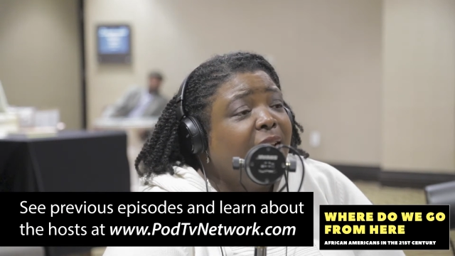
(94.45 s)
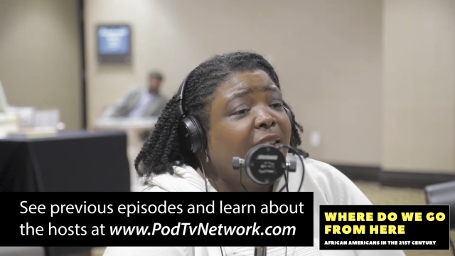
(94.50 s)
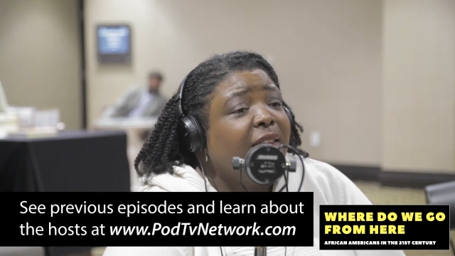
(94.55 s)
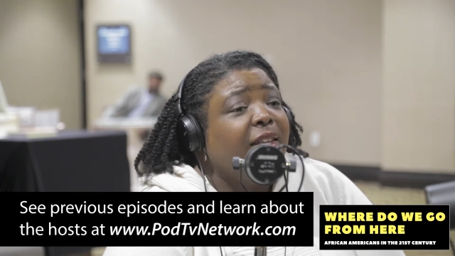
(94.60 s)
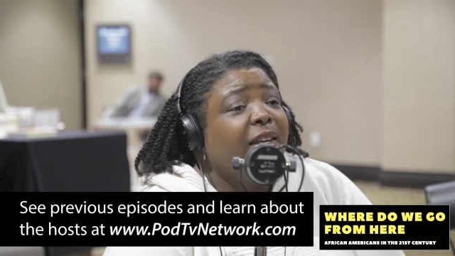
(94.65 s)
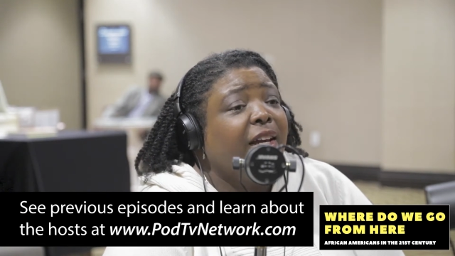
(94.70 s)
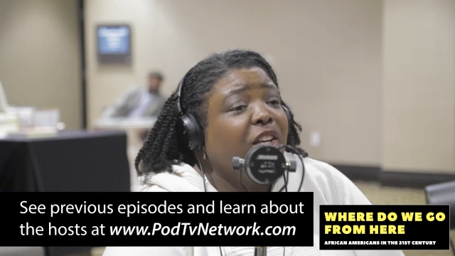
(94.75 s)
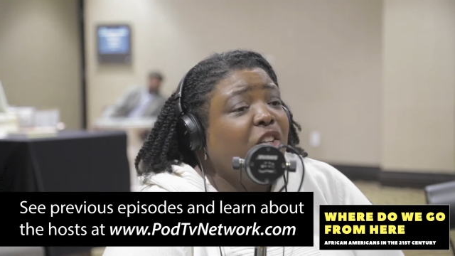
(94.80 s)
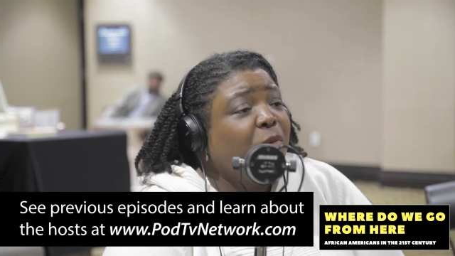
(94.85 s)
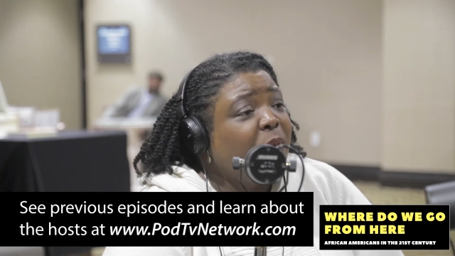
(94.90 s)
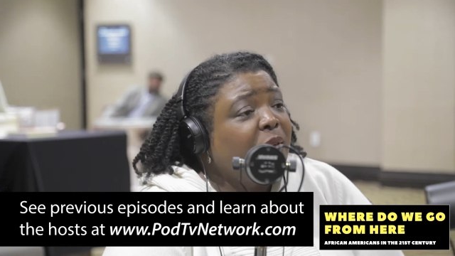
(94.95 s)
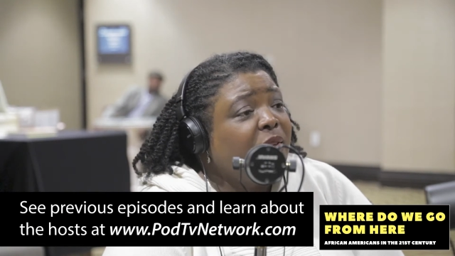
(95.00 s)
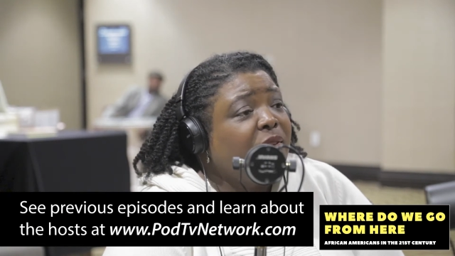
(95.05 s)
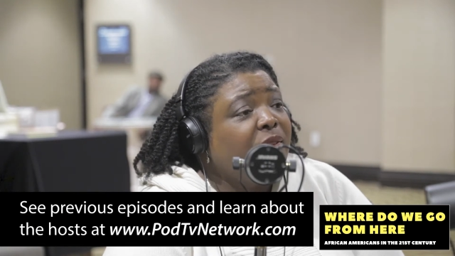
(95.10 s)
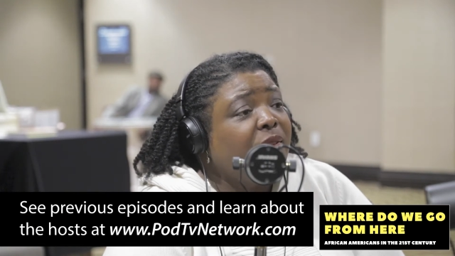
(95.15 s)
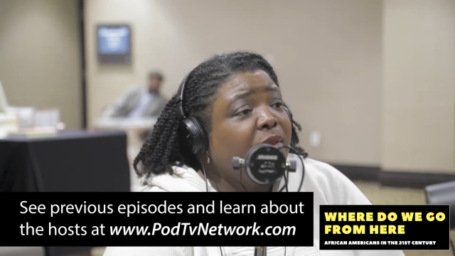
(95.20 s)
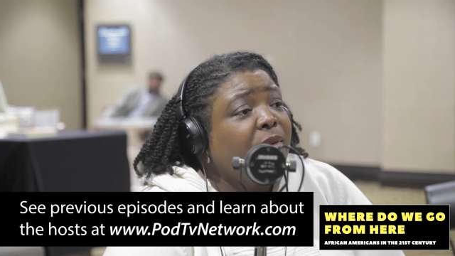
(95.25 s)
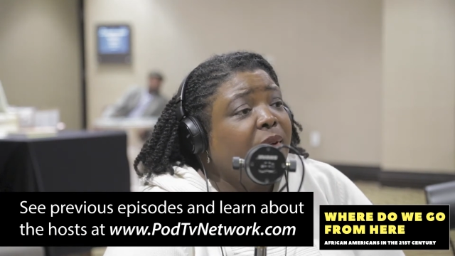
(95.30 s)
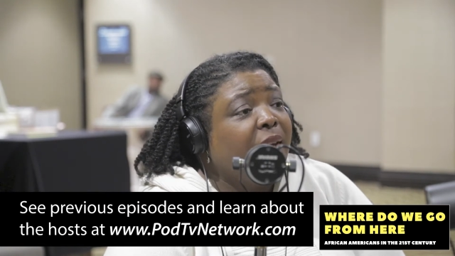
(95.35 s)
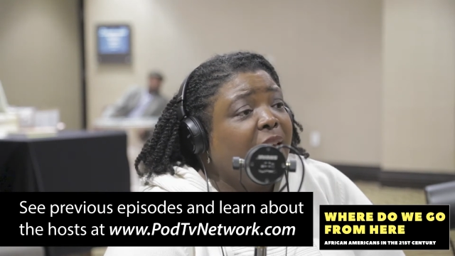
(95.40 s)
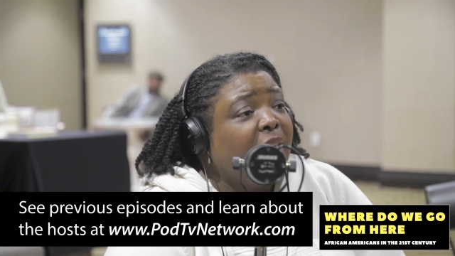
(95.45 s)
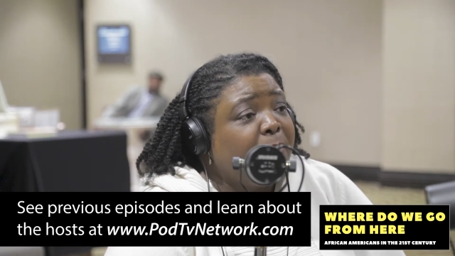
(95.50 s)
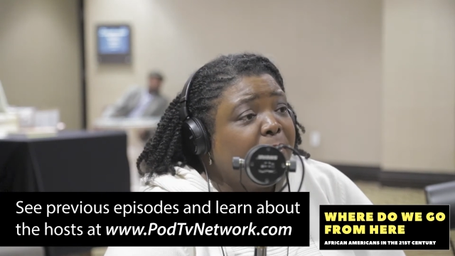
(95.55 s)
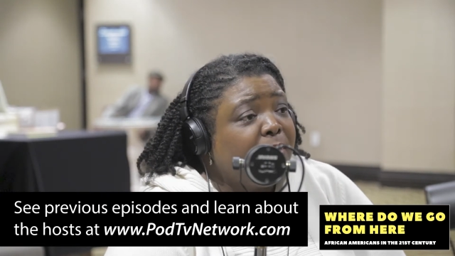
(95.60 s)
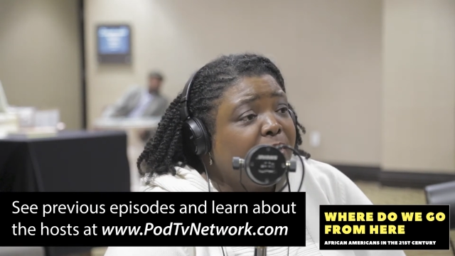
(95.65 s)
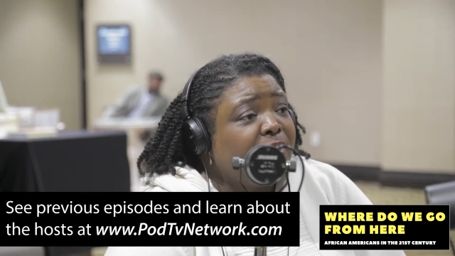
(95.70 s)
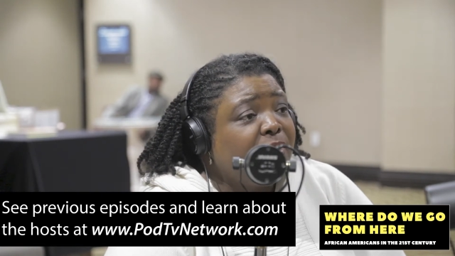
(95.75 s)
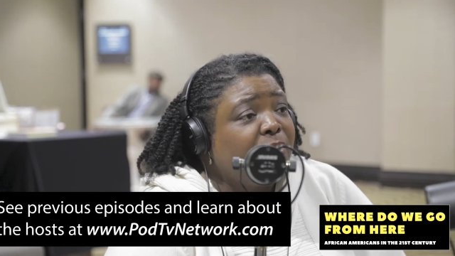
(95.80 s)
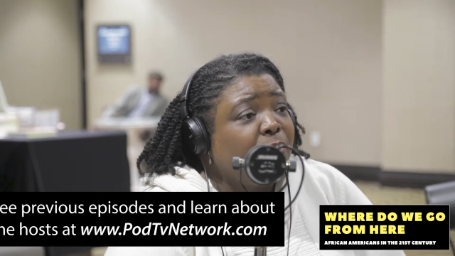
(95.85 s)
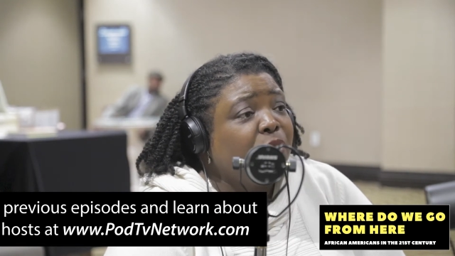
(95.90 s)
the HBCU
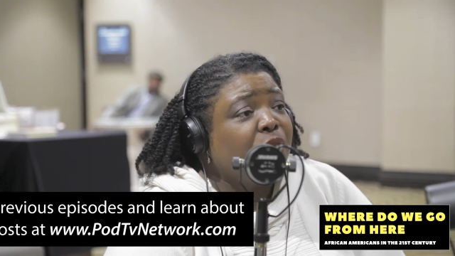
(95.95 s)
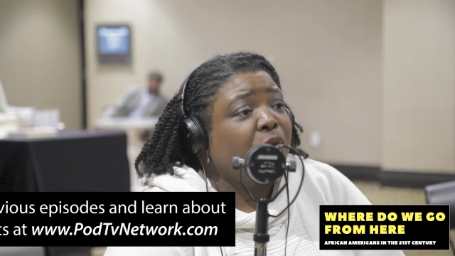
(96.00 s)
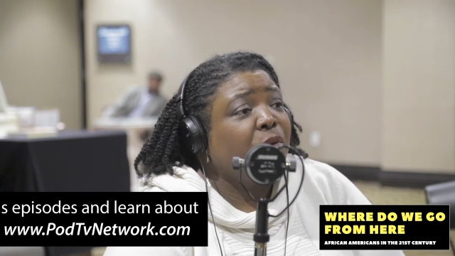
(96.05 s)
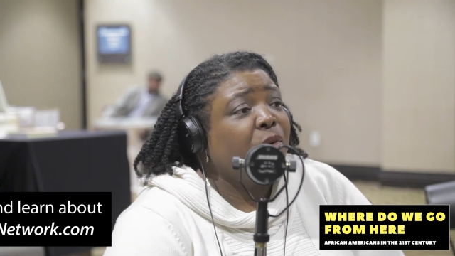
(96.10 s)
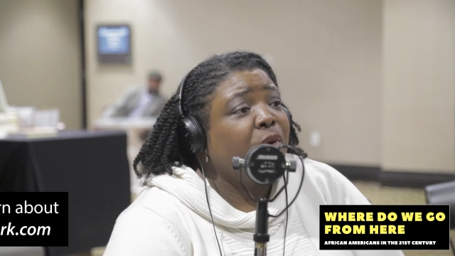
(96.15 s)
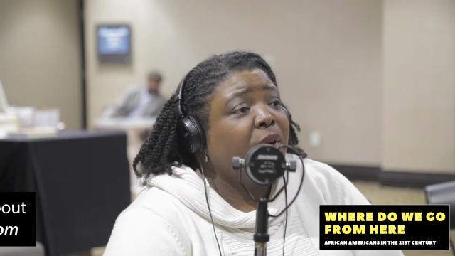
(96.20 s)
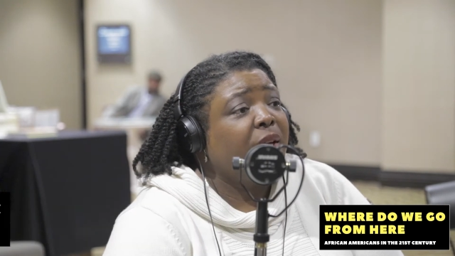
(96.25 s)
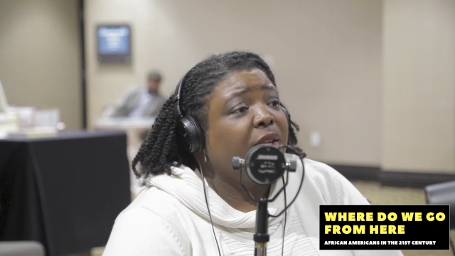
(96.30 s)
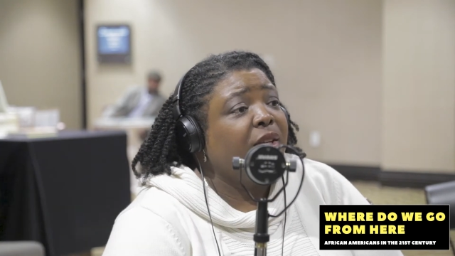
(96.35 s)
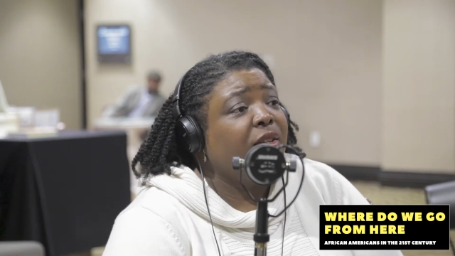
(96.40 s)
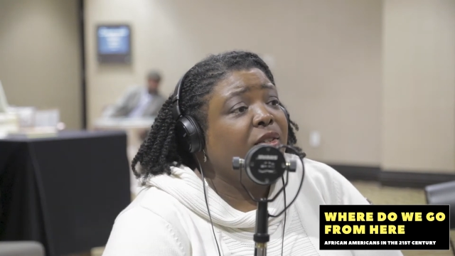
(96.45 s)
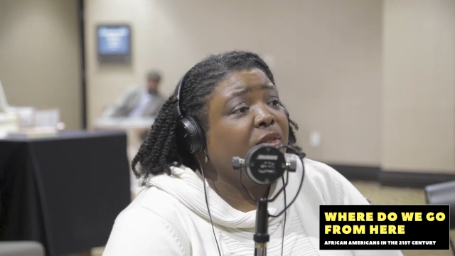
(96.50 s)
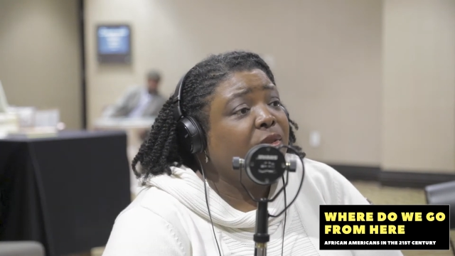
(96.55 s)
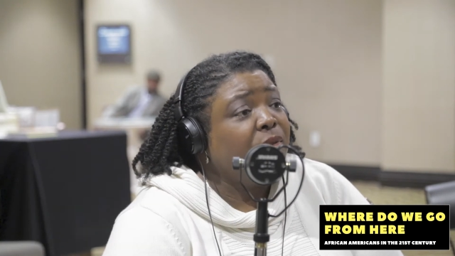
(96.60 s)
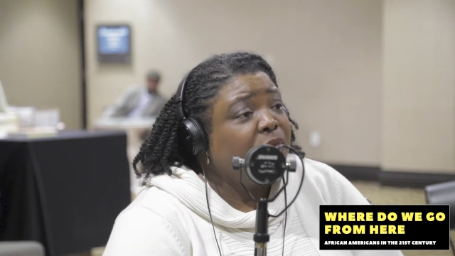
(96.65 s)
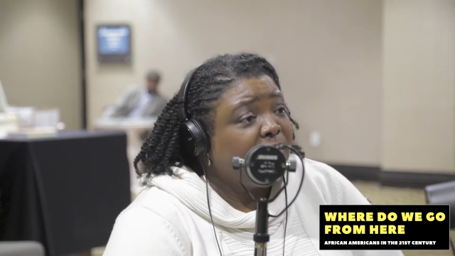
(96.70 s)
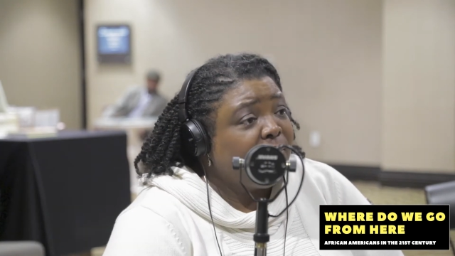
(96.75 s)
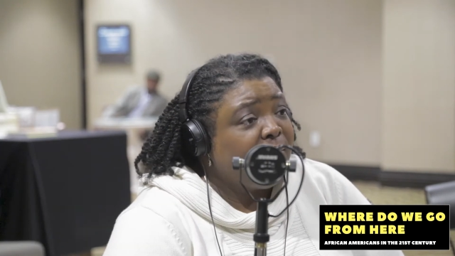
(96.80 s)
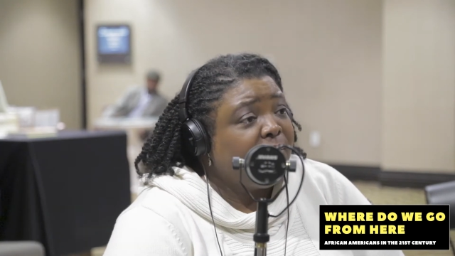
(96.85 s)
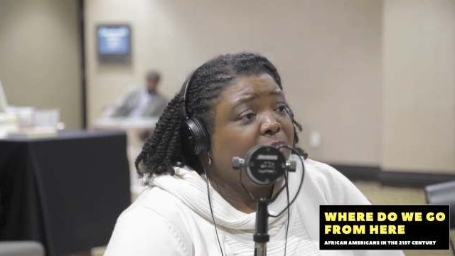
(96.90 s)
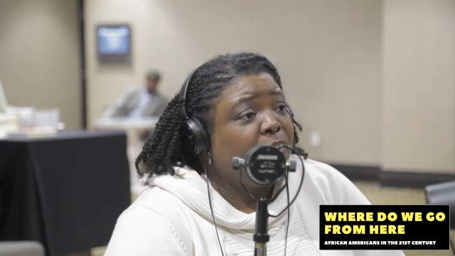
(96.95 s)
campus was created exclusively